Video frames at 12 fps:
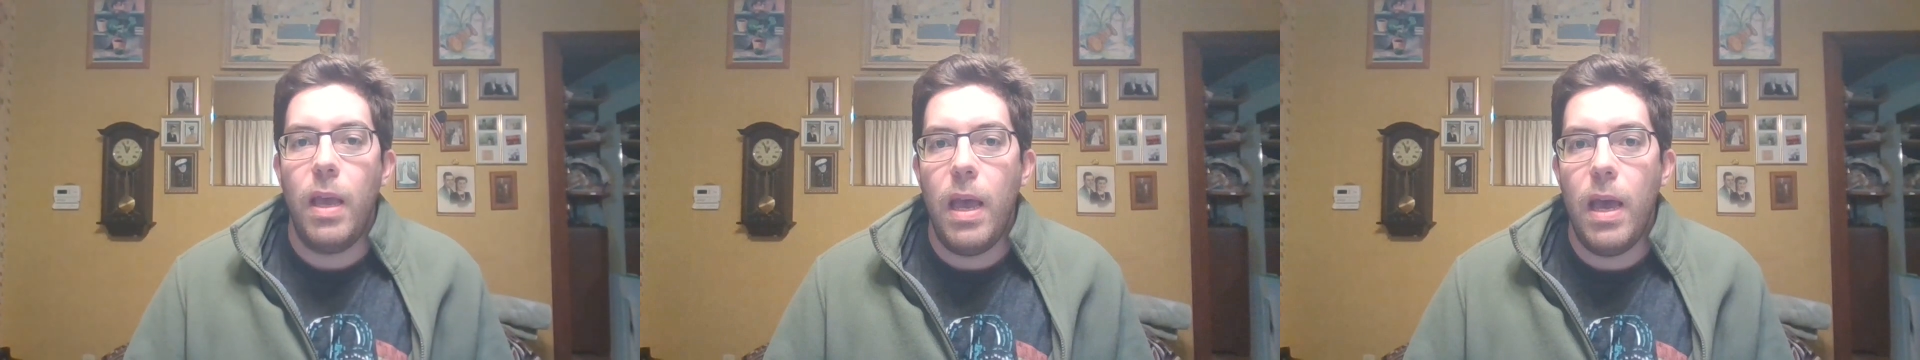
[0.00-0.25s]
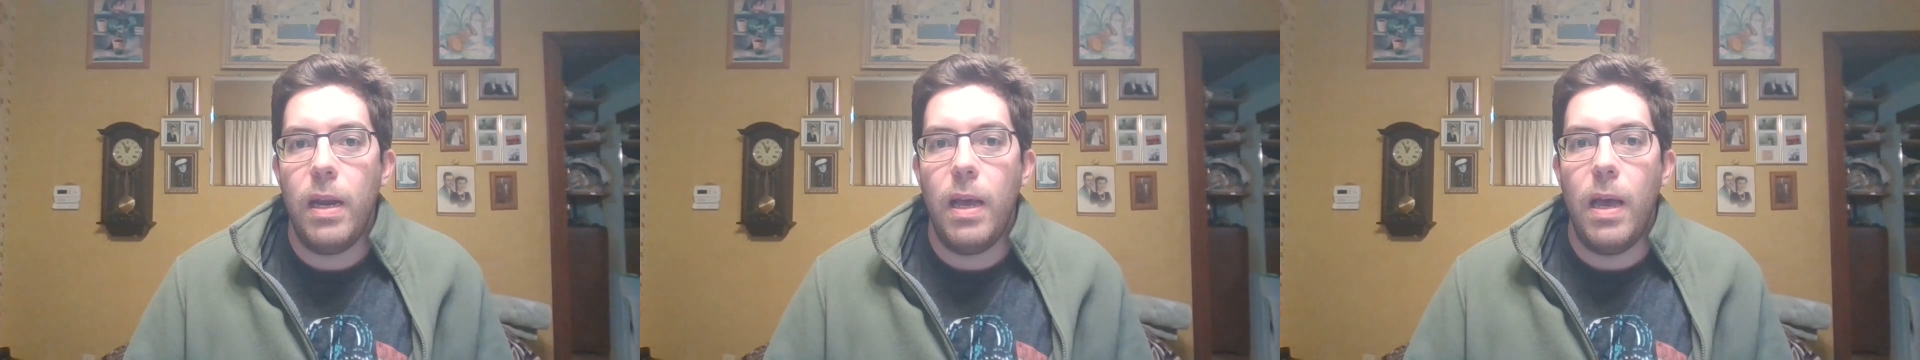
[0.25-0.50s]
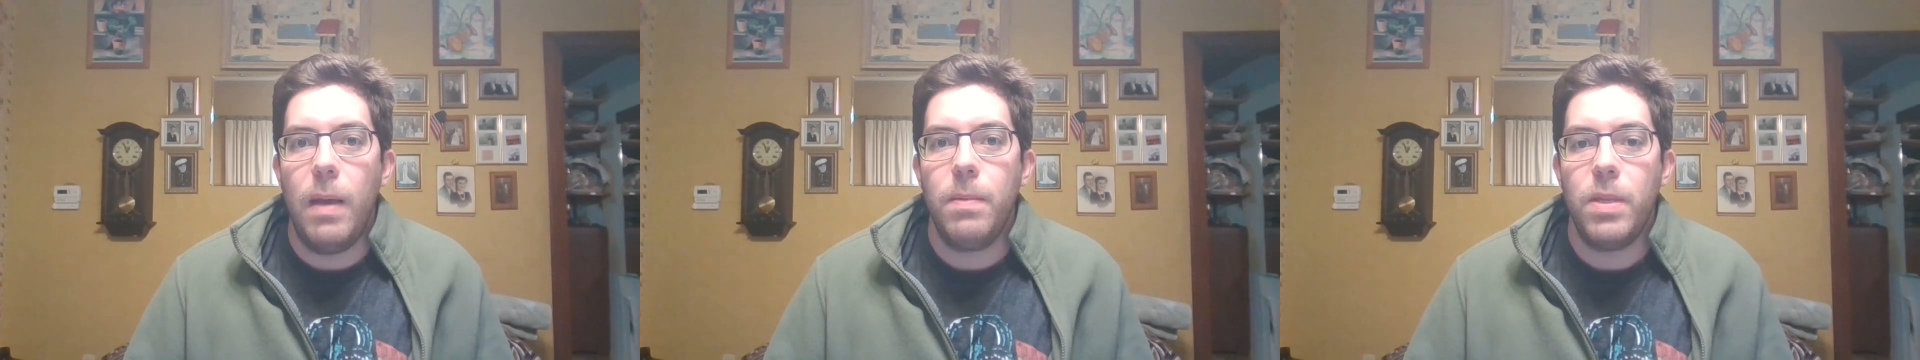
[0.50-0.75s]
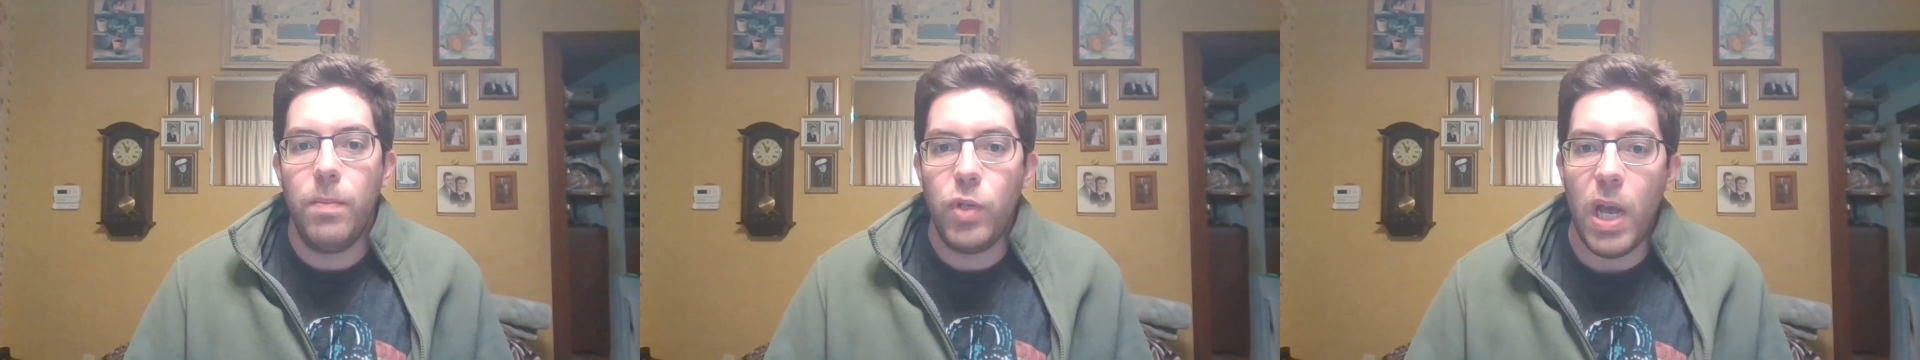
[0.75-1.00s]
at
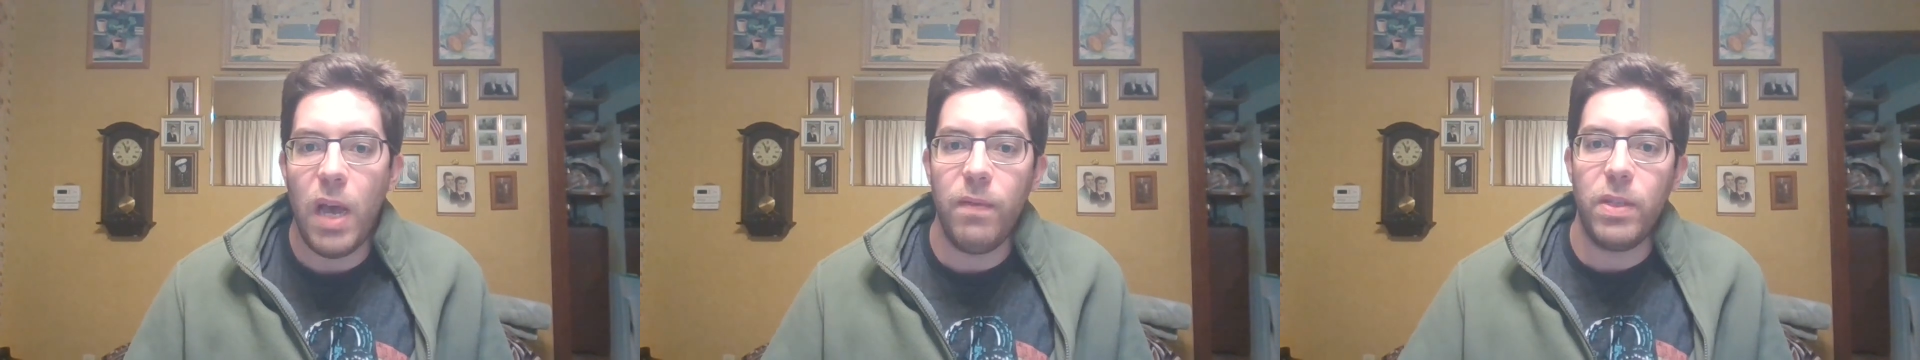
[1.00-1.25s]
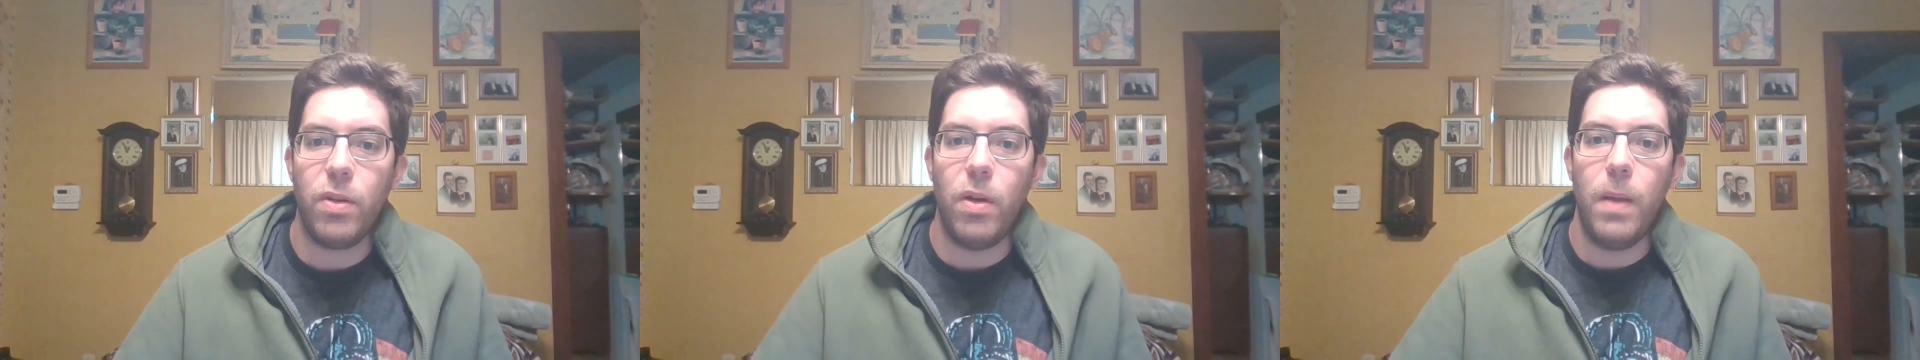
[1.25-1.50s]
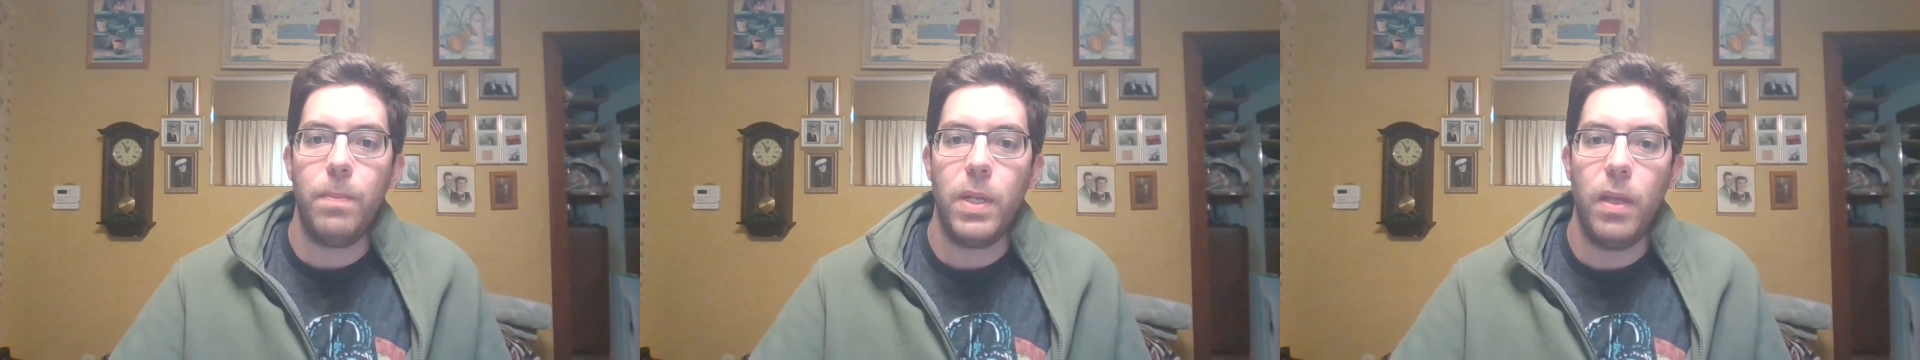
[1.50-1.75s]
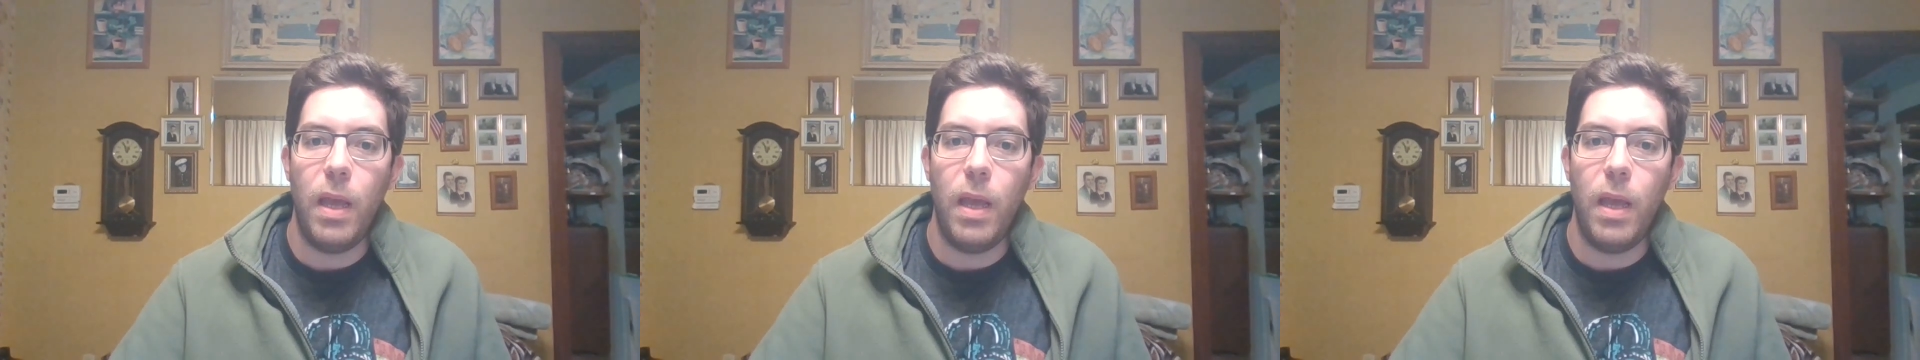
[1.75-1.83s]
some JavaScript,